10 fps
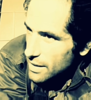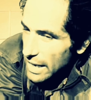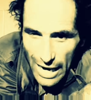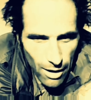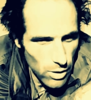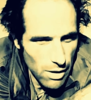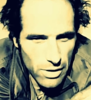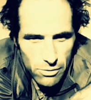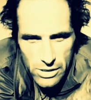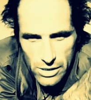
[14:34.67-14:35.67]
I
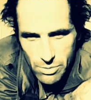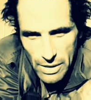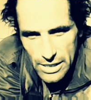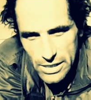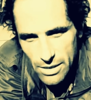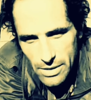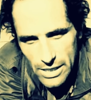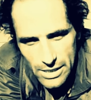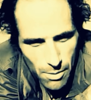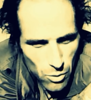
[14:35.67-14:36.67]
was expecting
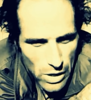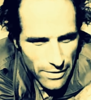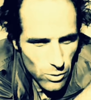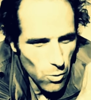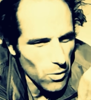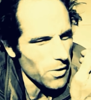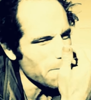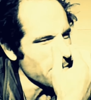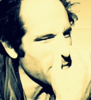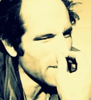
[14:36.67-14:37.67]
somebody to come around the
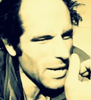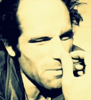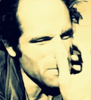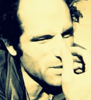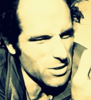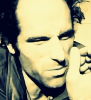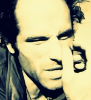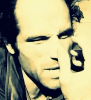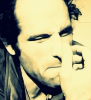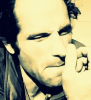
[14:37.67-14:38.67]
corner, you know, shoot
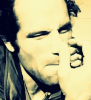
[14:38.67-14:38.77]
me.